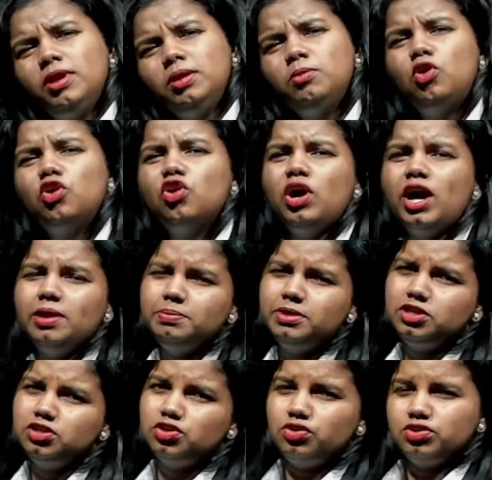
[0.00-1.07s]

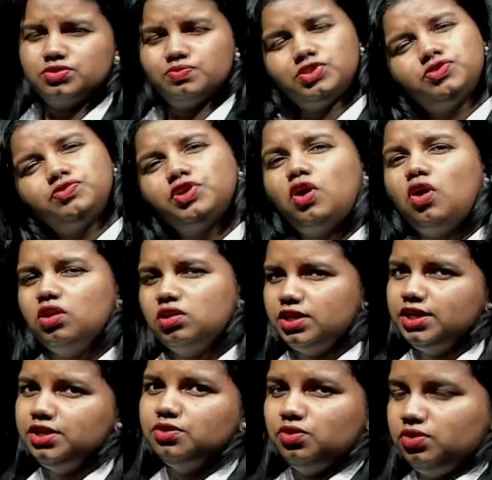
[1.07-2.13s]
monohybrid cross, which we
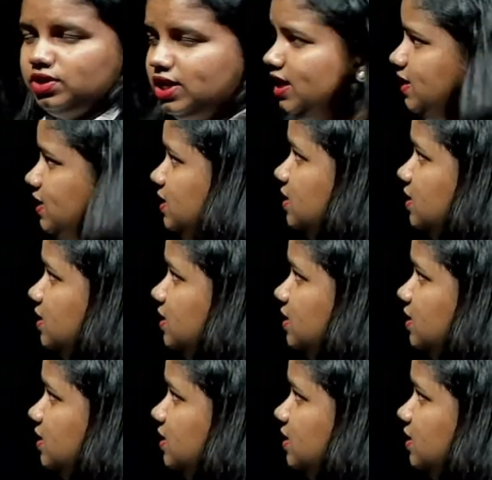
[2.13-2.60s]
already know, right?